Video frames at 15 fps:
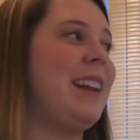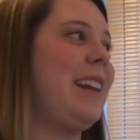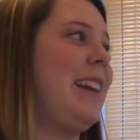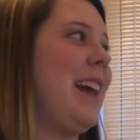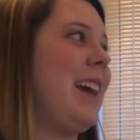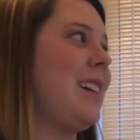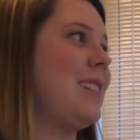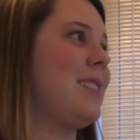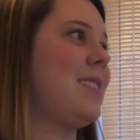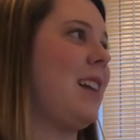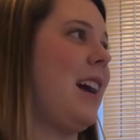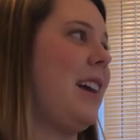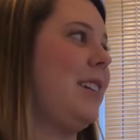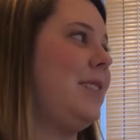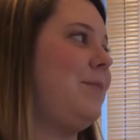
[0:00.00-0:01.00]
Next
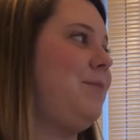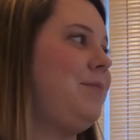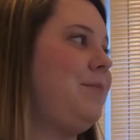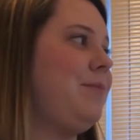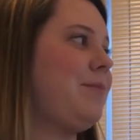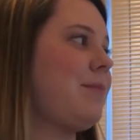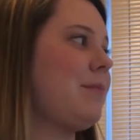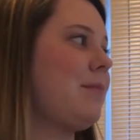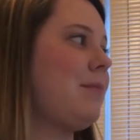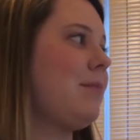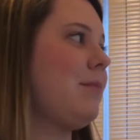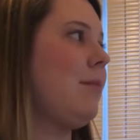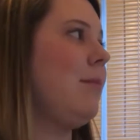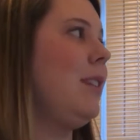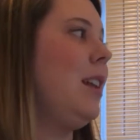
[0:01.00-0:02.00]
slide.
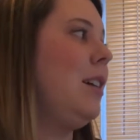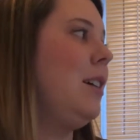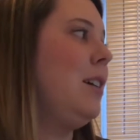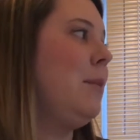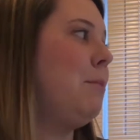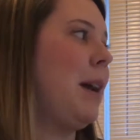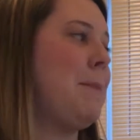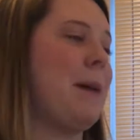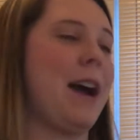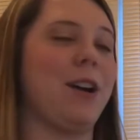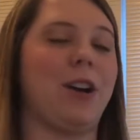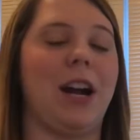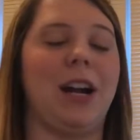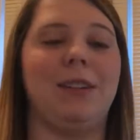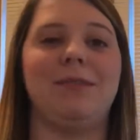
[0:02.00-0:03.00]
My
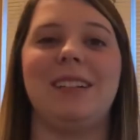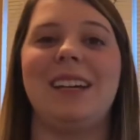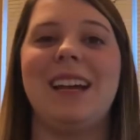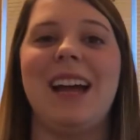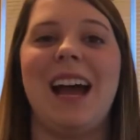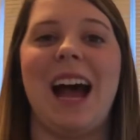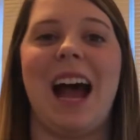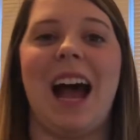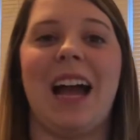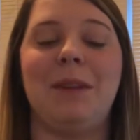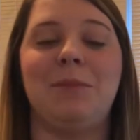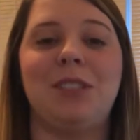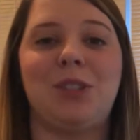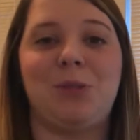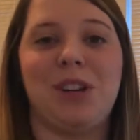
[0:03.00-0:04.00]
background. I
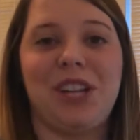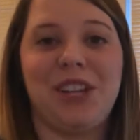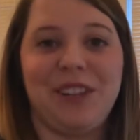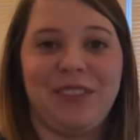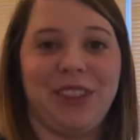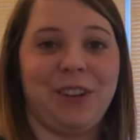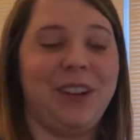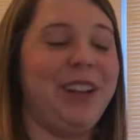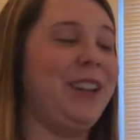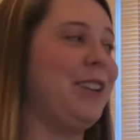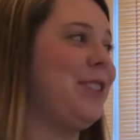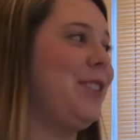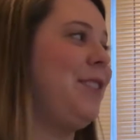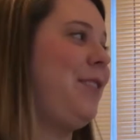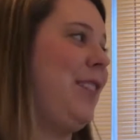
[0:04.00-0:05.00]
am a
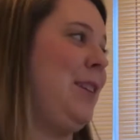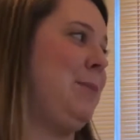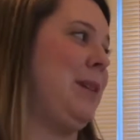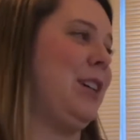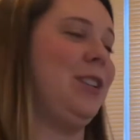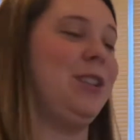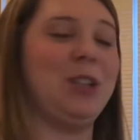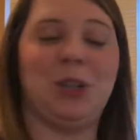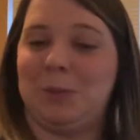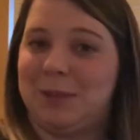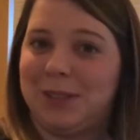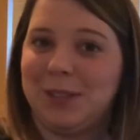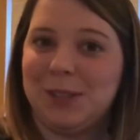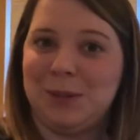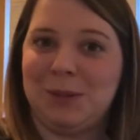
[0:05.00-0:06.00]
23-year-old female,
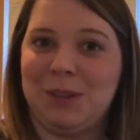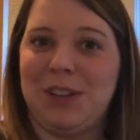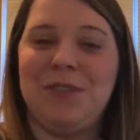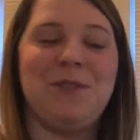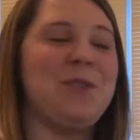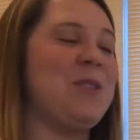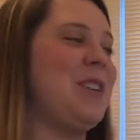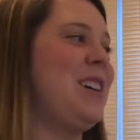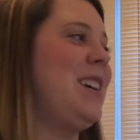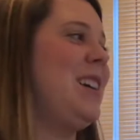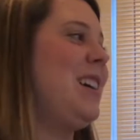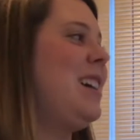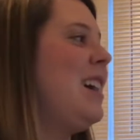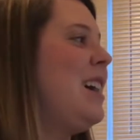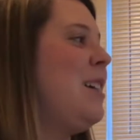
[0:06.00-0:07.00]
almost 24.
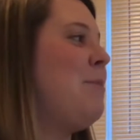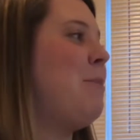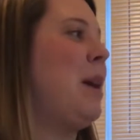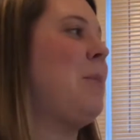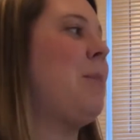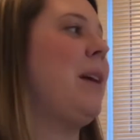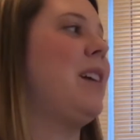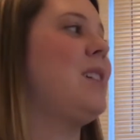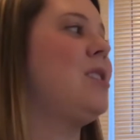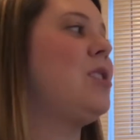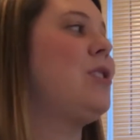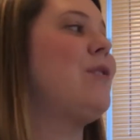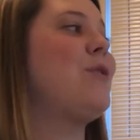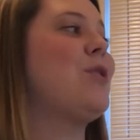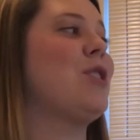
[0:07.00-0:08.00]
My parents
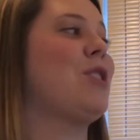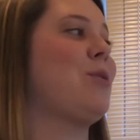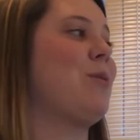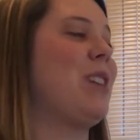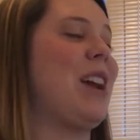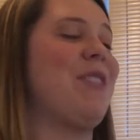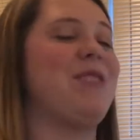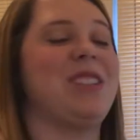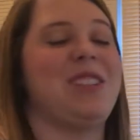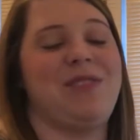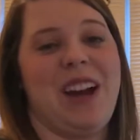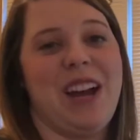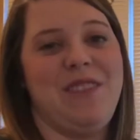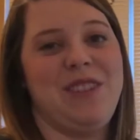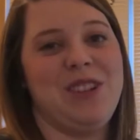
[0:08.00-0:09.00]
divorced when I was
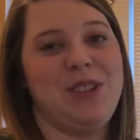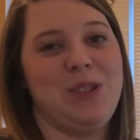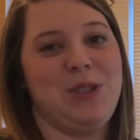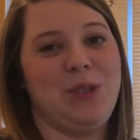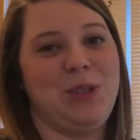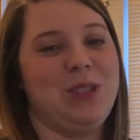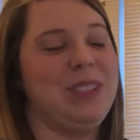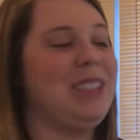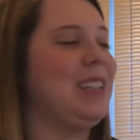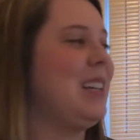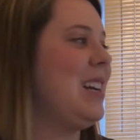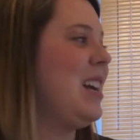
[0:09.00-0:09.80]
5 years old.